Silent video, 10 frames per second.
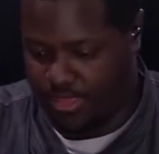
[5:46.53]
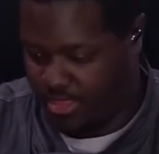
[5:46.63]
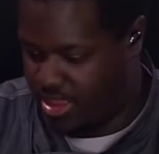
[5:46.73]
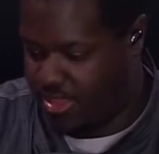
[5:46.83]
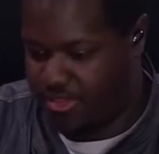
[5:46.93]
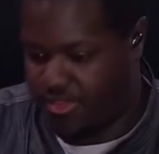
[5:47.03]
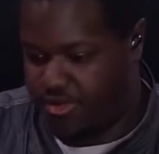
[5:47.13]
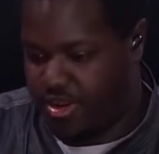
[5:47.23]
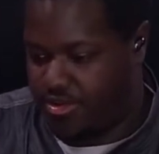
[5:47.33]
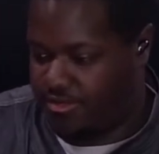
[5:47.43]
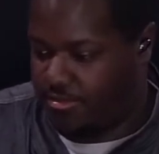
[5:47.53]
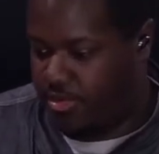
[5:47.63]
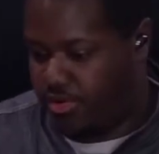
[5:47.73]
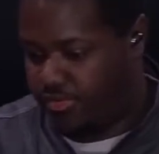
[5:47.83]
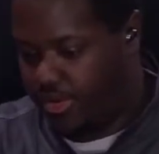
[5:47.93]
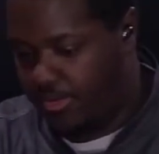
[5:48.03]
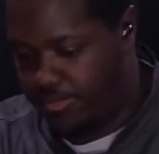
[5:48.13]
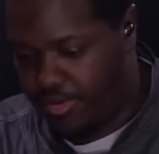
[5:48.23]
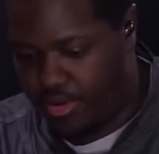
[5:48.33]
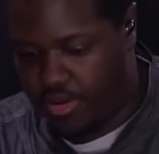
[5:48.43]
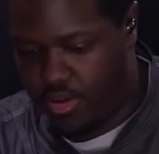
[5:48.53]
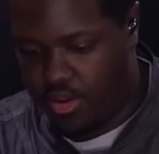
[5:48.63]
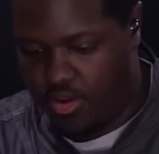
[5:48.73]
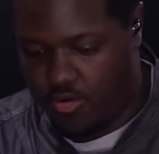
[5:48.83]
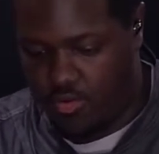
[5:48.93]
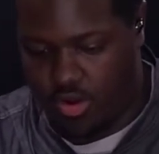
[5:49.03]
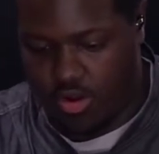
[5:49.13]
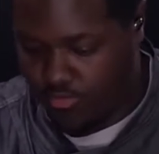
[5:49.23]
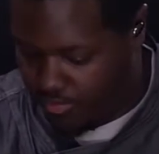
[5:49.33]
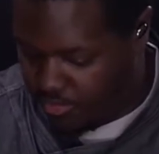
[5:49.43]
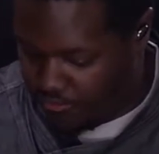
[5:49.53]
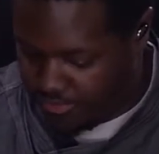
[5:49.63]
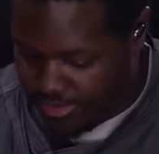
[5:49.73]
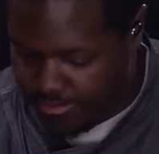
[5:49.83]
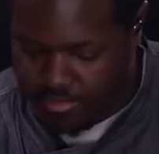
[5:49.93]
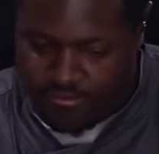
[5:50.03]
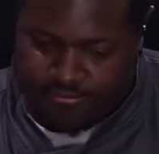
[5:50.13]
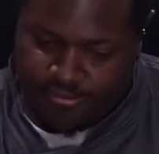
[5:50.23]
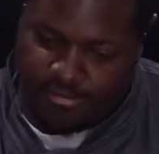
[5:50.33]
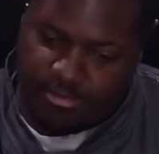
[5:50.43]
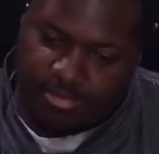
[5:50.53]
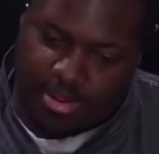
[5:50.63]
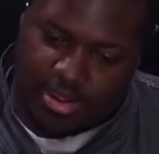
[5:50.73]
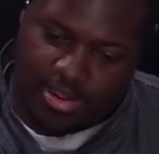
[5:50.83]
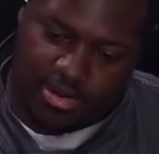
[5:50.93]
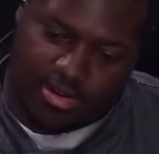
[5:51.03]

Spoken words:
Now that they're nice and boiled up, we're gonna remove them from the pot.